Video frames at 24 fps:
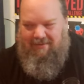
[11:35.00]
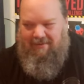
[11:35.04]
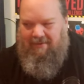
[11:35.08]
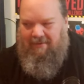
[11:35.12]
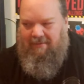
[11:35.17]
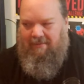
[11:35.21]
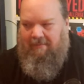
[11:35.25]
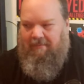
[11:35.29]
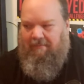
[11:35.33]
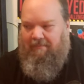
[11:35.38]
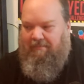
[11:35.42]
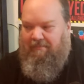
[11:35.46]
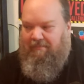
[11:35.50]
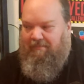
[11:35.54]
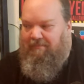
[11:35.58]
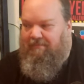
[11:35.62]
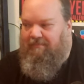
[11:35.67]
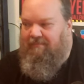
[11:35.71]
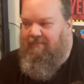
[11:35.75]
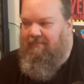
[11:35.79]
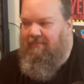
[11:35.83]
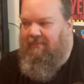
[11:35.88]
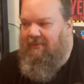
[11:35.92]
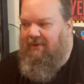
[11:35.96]

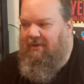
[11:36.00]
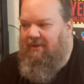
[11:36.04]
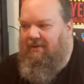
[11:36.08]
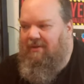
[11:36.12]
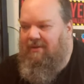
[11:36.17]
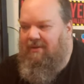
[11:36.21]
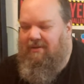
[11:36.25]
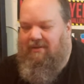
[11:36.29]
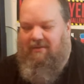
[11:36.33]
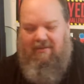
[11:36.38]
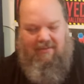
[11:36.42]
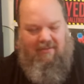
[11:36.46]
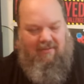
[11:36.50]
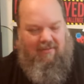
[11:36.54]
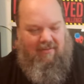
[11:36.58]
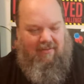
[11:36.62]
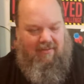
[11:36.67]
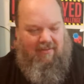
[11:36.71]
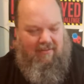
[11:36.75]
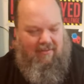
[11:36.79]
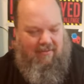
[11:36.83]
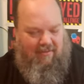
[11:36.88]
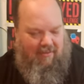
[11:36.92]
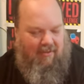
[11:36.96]

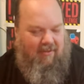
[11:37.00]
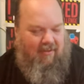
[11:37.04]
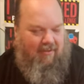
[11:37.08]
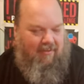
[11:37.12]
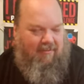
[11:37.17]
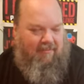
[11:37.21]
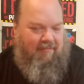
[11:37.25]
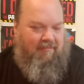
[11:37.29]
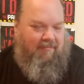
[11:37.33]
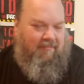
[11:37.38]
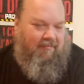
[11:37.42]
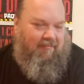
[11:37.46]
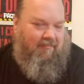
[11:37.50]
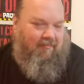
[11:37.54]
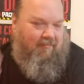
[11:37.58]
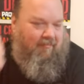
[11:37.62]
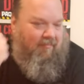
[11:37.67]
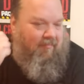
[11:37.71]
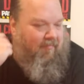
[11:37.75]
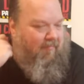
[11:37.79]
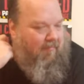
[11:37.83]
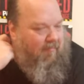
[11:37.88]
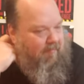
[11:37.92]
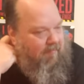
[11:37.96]

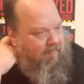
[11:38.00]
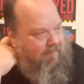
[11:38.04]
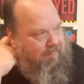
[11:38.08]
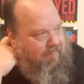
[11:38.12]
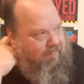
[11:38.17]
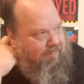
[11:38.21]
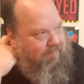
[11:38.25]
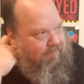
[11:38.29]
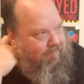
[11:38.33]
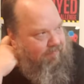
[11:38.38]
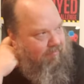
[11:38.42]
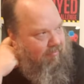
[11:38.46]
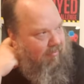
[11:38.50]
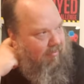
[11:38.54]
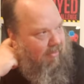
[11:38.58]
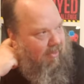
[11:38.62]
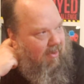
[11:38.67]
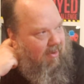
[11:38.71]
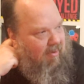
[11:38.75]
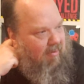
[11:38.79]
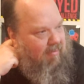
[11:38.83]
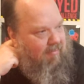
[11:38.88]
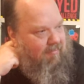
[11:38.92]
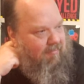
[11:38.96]

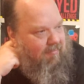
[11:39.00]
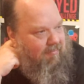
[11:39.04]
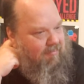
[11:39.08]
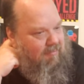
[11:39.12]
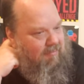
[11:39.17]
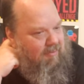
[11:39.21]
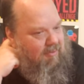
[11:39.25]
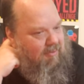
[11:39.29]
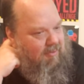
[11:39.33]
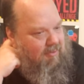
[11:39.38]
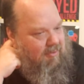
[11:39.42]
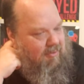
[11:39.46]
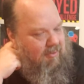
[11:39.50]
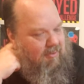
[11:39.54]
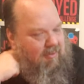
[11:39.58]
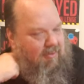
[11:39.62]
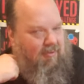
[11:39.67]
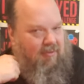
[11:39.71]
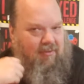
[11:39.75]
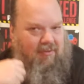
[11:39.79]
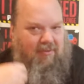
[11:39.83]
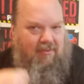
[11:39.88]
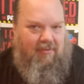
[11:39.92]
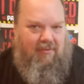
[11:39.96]

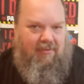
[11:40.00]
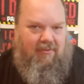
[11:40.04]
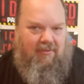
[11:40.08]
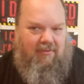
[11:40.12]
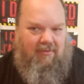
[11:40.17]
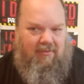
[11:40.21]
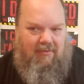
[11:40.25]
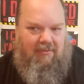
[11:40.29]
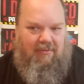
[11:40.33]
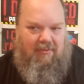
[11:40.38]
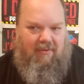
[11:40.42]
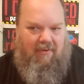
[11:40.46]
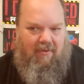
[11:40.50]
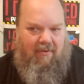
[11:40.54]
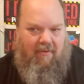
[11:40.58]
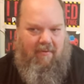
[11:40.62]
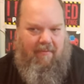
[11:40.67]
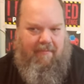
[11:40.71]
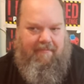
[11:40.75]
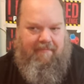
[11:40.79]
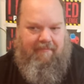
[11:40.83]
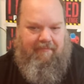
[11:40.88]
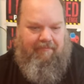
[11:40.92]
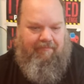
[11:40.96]

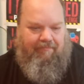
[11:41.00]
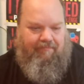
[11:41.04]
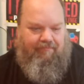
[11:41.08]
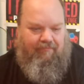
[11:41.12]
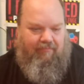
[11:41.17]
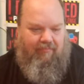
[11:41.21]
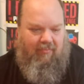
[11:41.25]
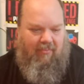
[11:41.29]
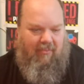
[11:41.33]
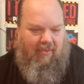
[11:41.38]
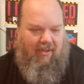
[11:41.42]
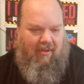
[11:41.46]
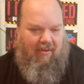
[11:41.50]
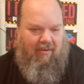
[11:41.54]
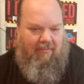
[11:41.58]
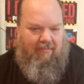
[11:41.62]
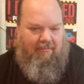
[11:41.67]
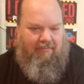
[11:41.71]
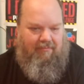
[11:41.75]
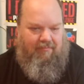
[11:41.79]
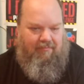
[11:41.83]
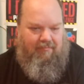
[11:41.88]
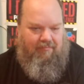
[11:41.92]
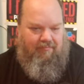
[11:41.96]

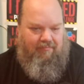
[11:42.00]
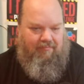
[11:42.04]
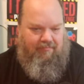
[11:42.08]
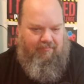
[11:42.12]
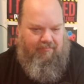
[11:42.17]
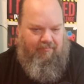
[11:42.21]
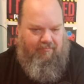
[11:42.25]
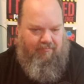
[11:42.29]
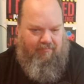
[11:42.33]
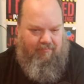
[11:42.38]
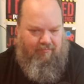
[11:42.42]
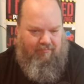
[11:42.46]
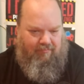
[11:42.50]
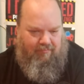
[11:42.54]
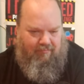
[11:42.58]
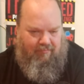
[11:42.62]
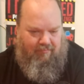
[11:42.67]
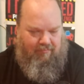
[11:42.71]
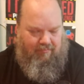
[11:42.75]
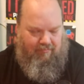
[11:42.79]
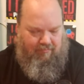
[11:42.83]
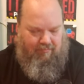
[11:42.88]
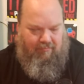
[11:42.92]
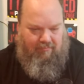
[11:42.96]
No words are spoken by the person on screen.